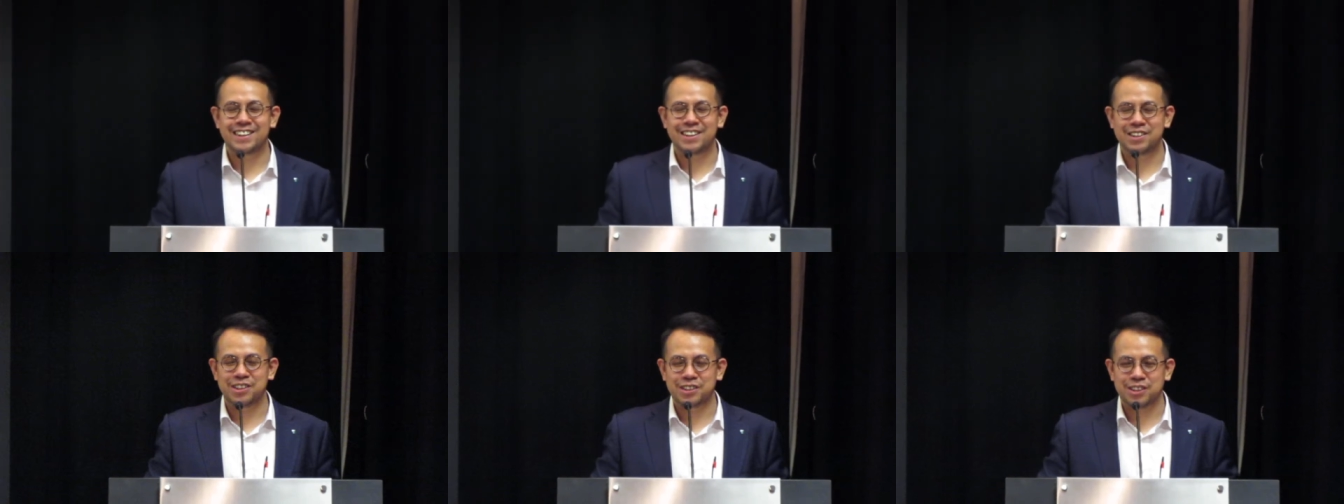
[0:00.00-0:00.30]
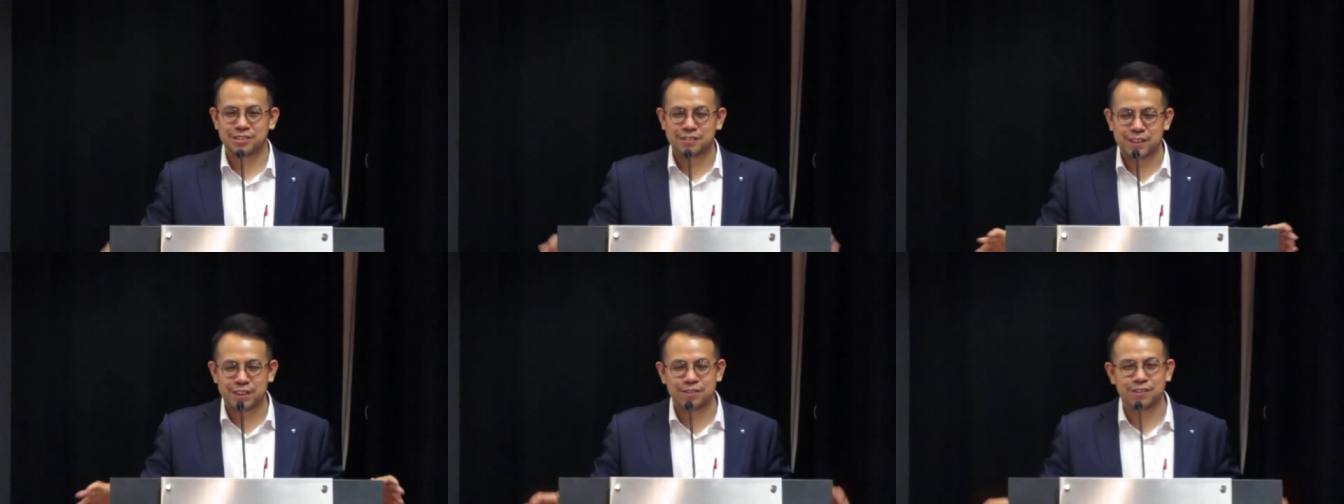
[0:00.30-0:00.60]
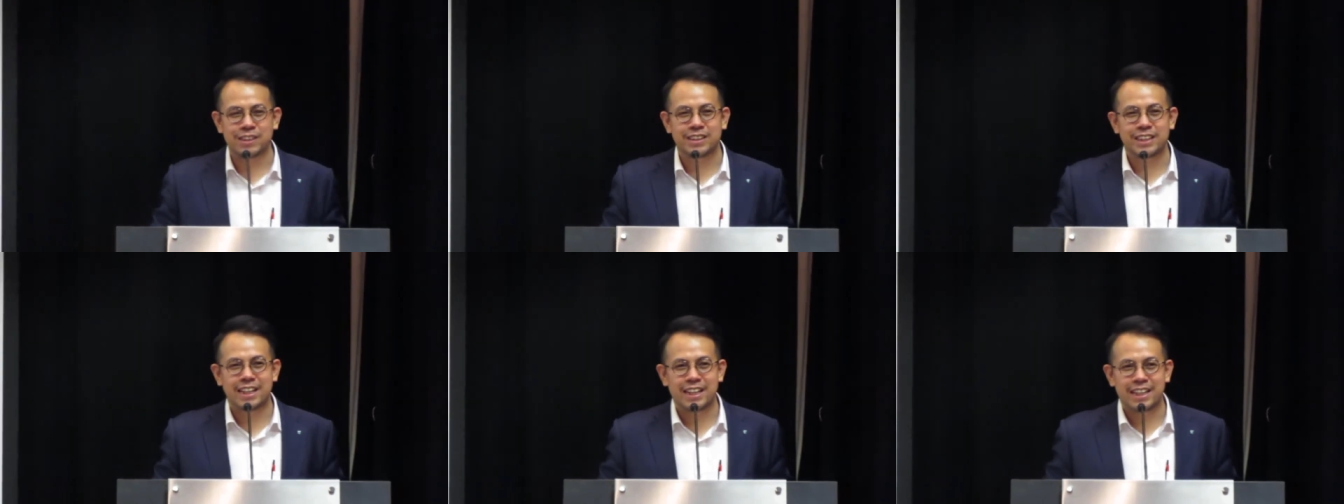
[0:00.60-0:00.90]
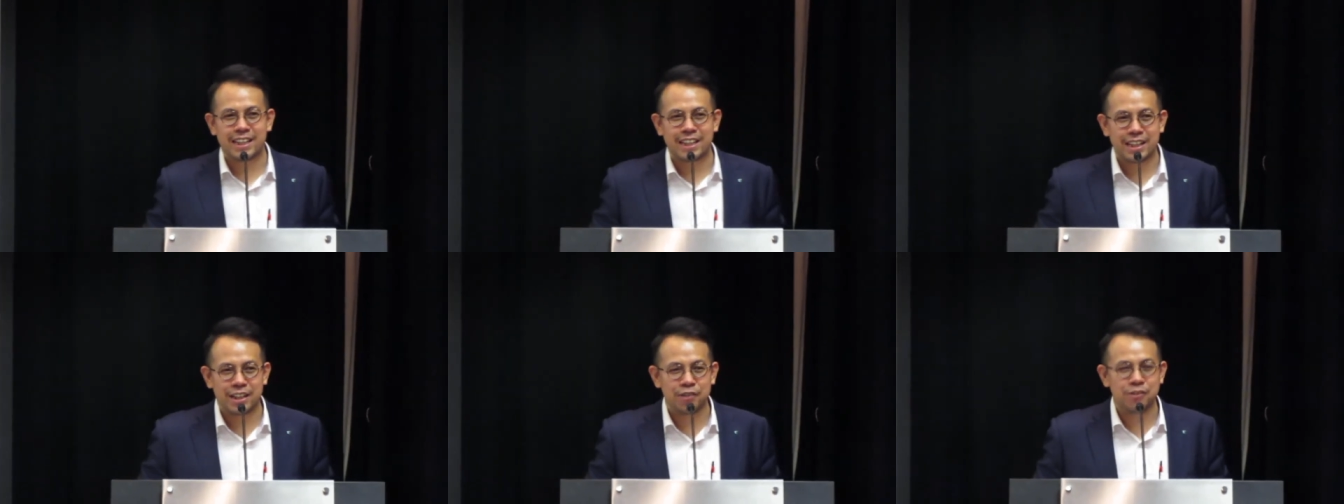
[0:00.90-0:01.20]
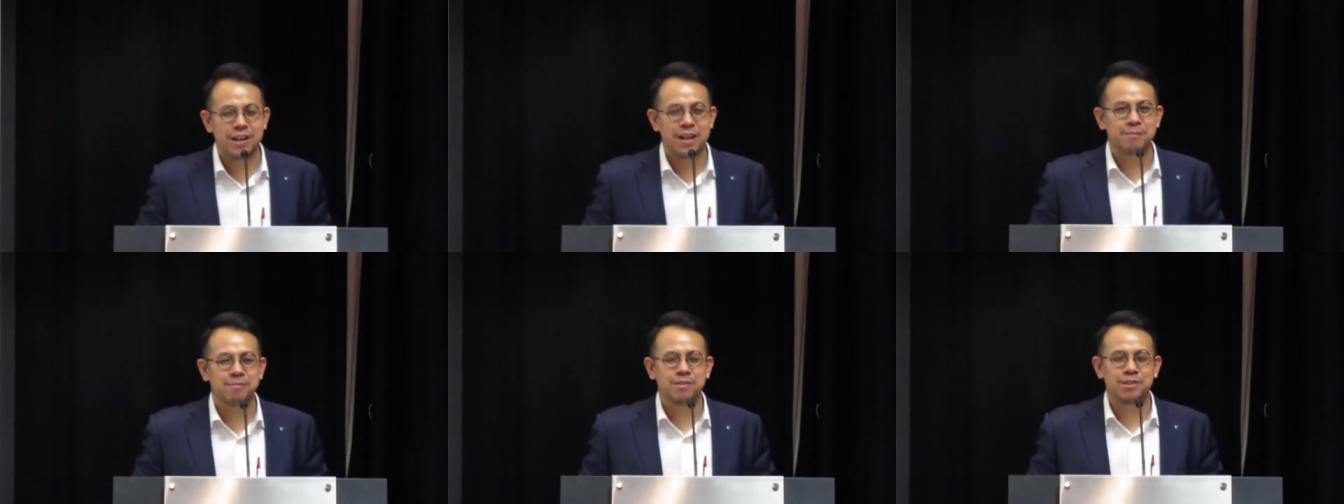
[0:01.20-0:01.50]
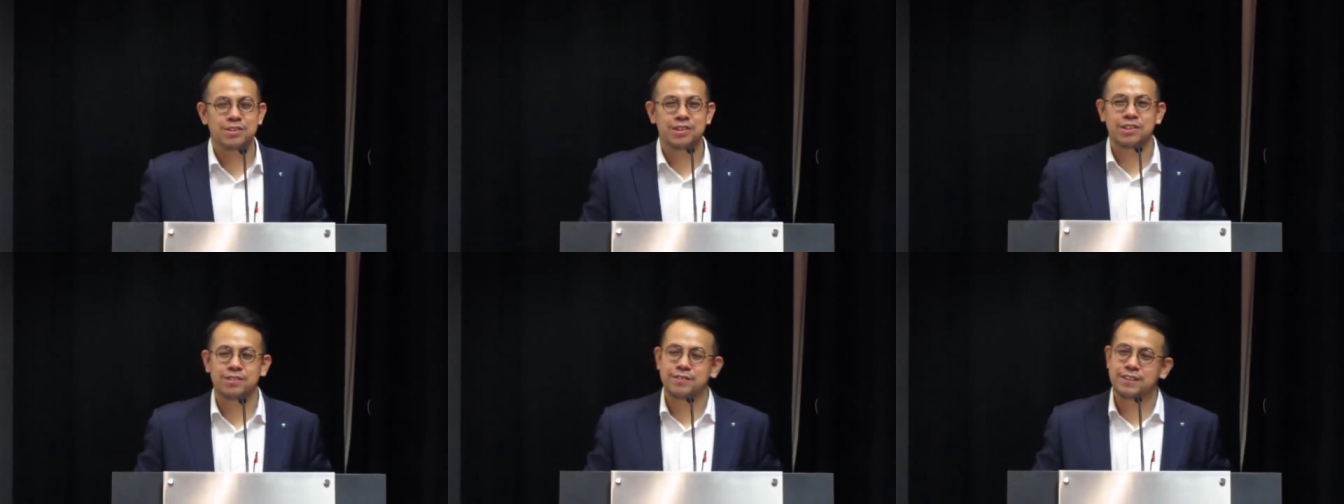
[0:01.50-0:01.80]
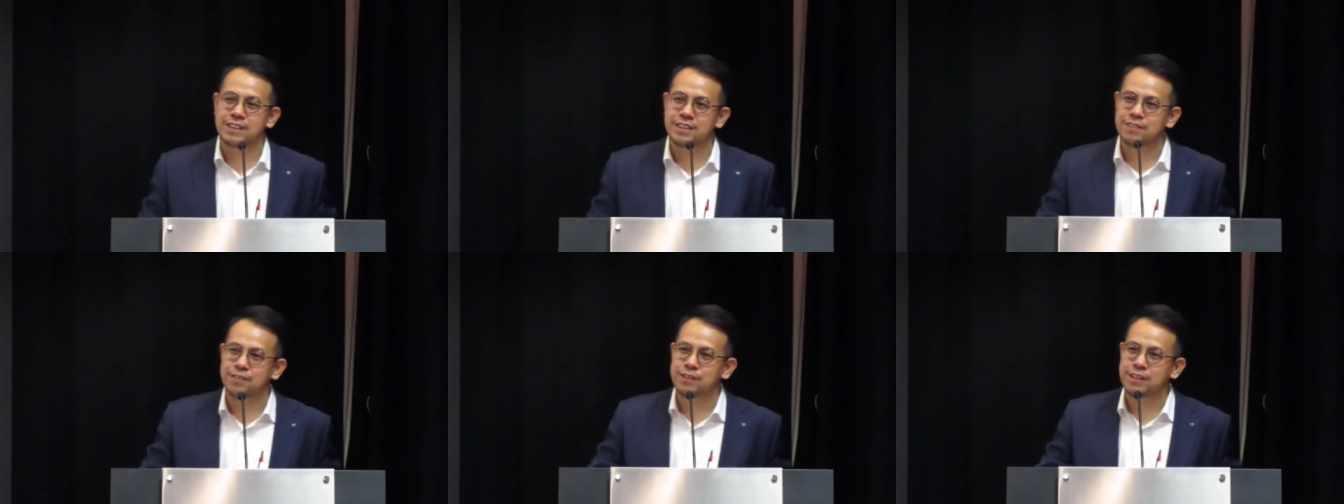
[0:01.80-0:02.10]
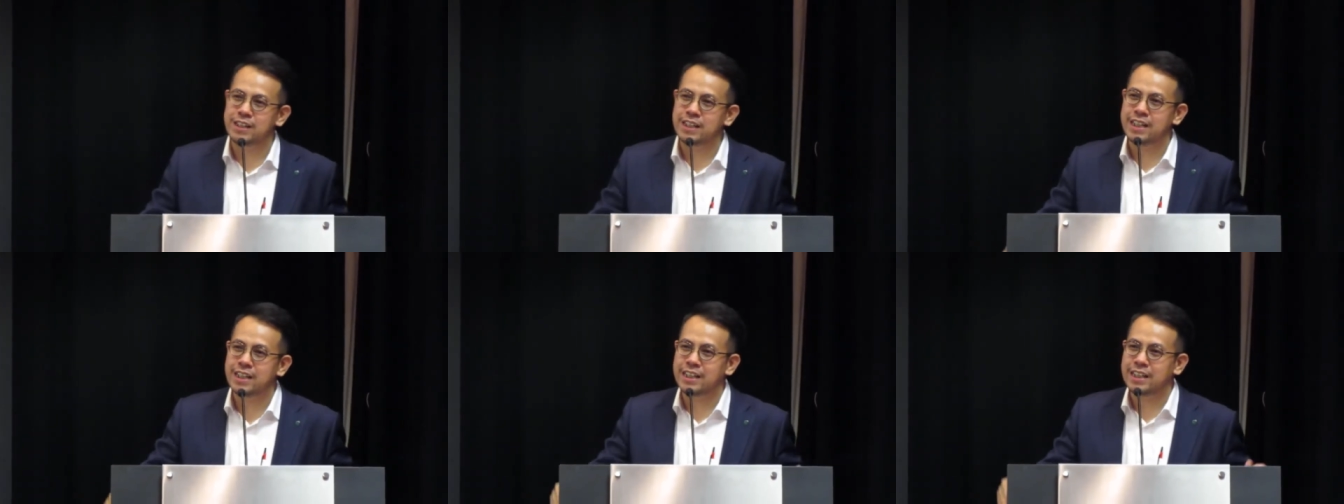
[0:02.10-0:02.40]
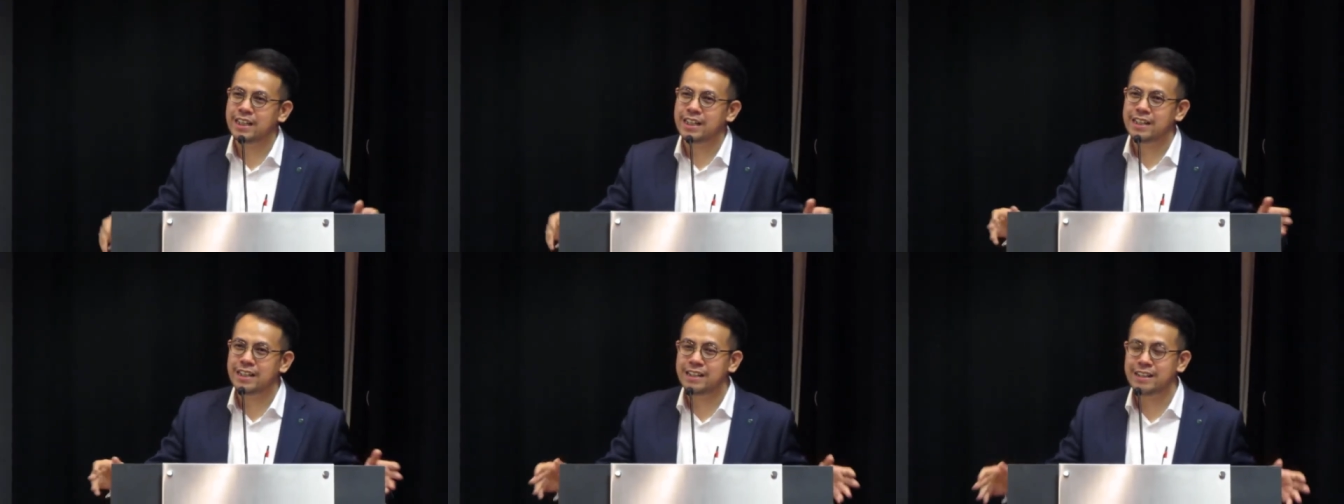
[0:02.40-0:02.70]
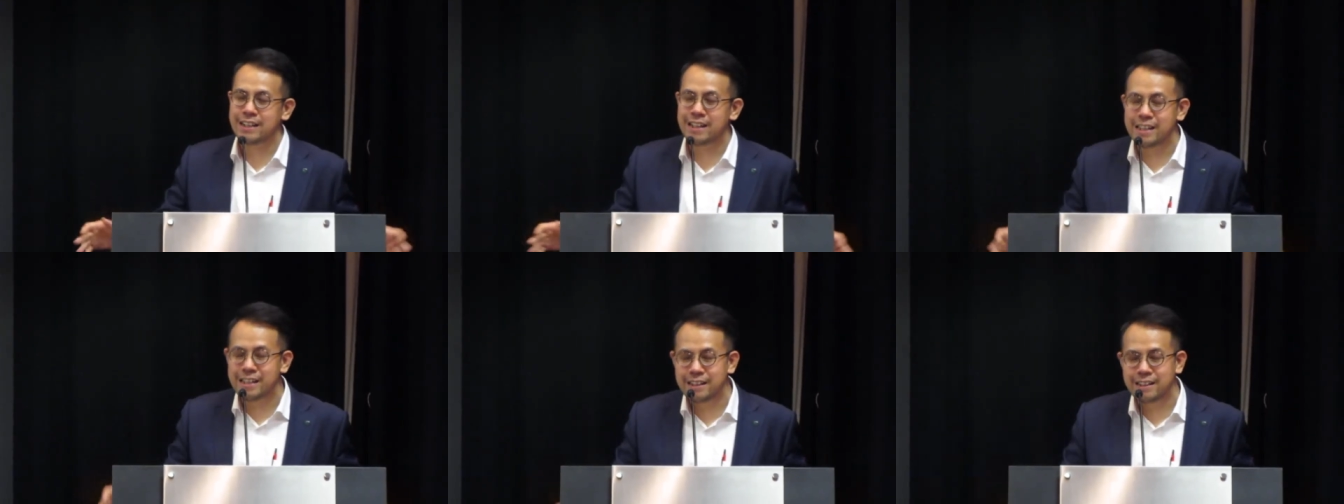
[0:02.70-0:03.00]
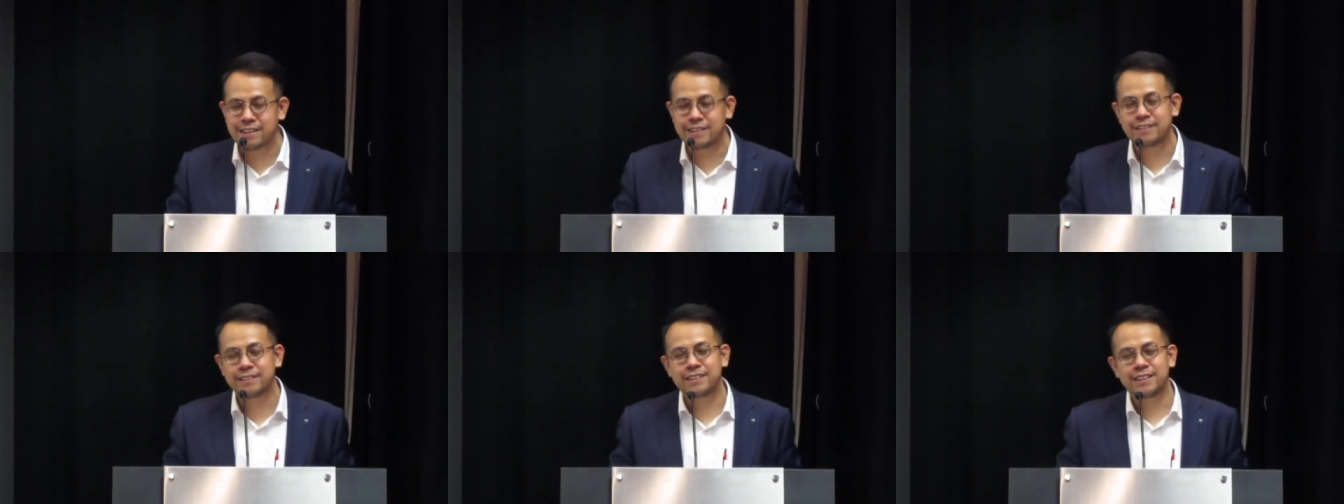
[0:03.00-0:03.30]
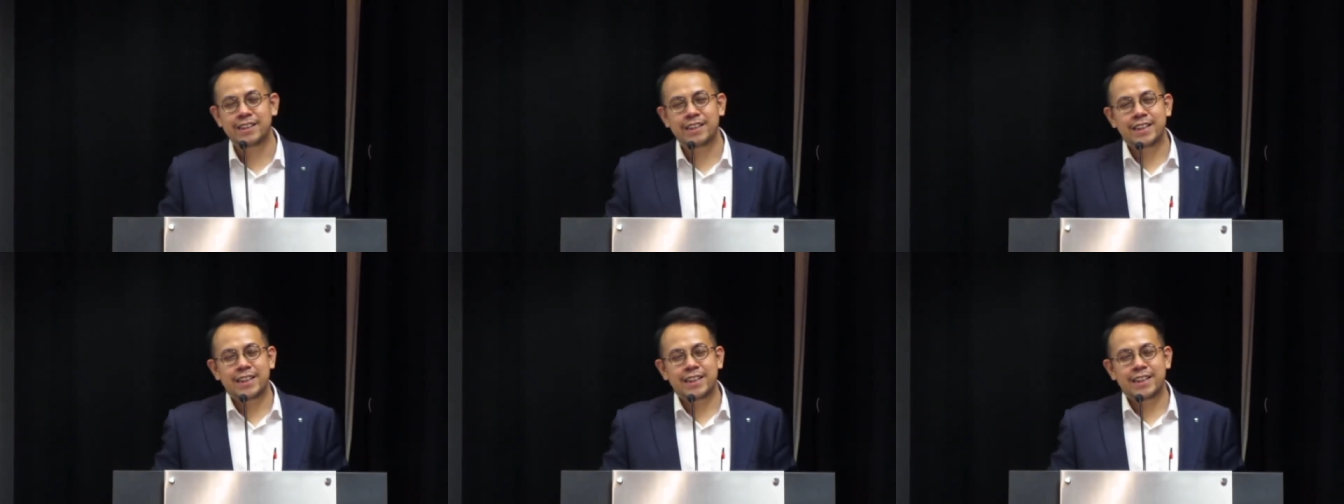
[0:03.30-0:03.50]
Those of us who were studying in UM, those of us who were in the legal